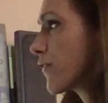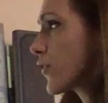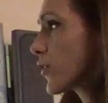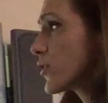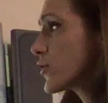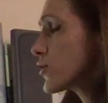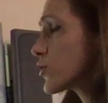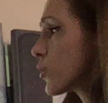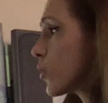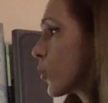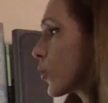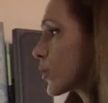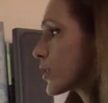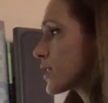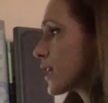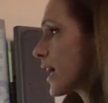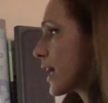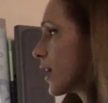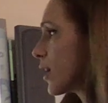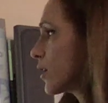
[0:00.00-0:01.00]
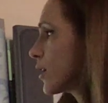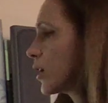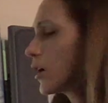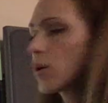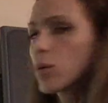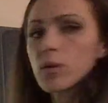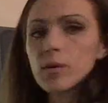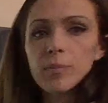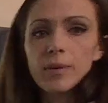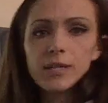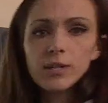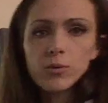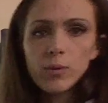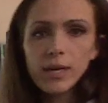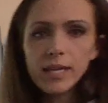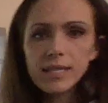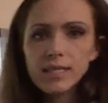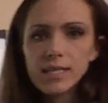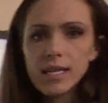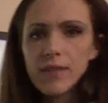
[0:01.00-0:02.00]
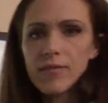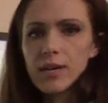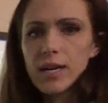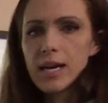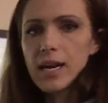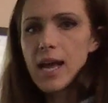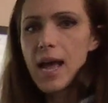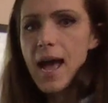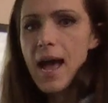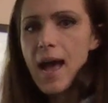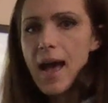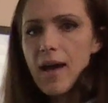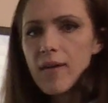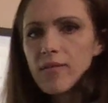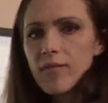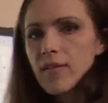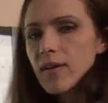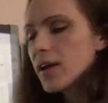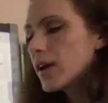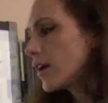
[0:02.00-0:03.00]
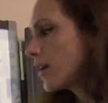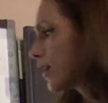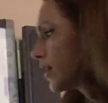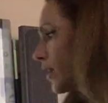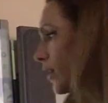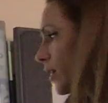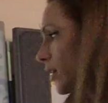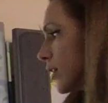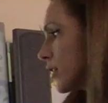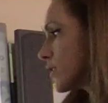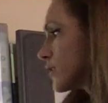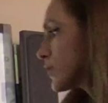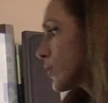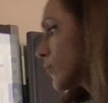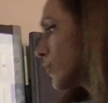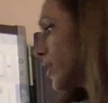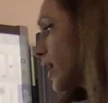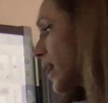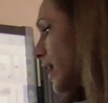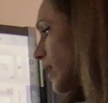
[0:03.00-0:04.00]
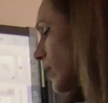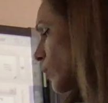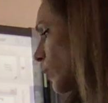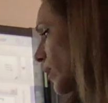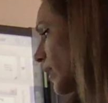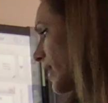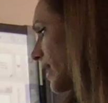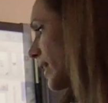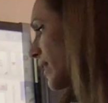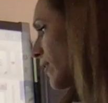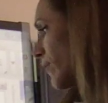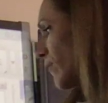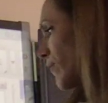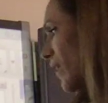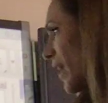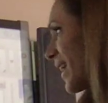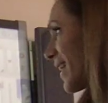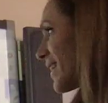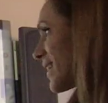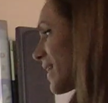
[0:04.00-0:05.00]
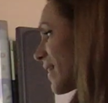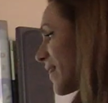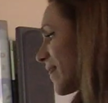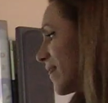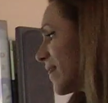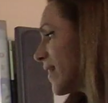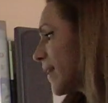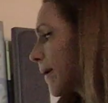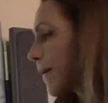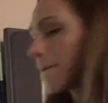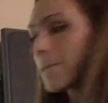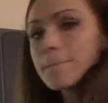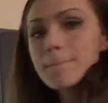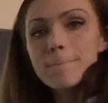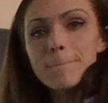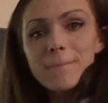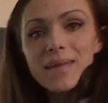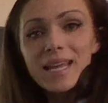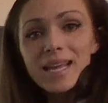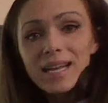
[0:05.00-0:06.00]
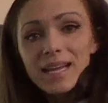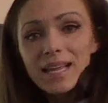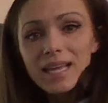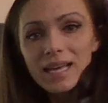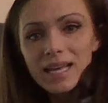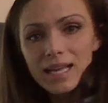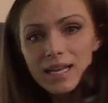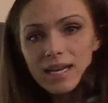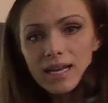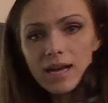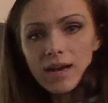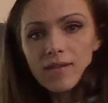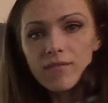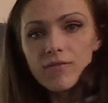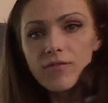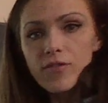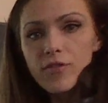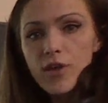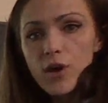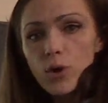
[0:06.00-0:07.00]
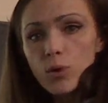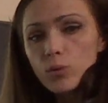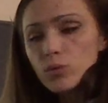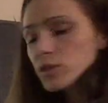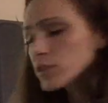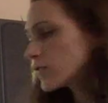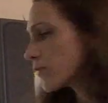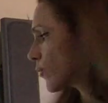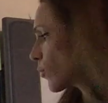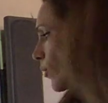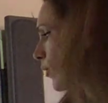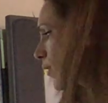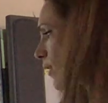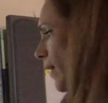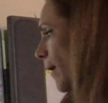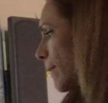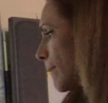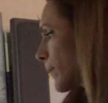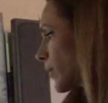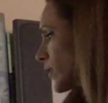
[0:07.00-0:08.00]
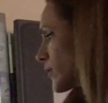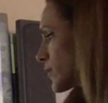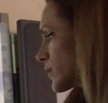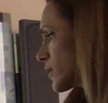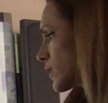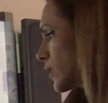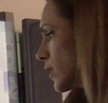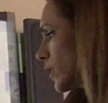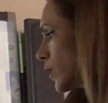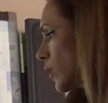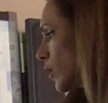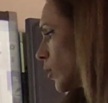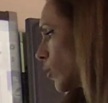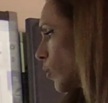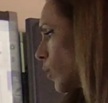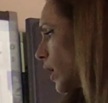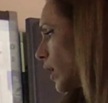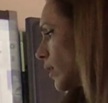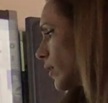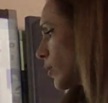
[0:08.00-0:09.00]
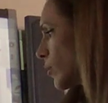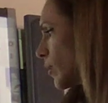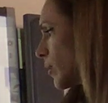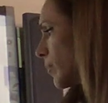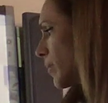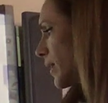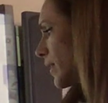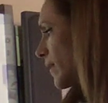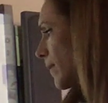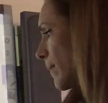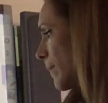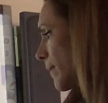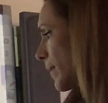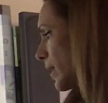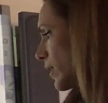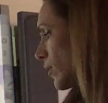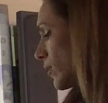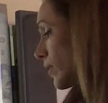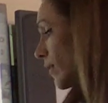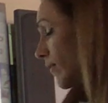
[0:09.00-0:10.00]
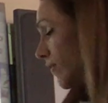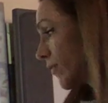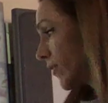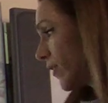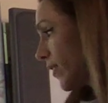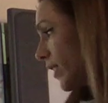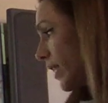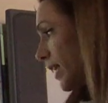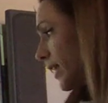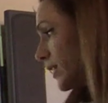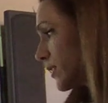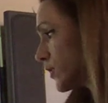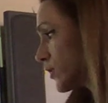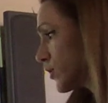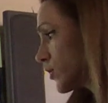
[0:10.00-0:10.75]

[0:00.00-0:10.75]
first quartile would be 27 and a half. So then we need to find the median of those 4 numbers. Well, it would be the middle of these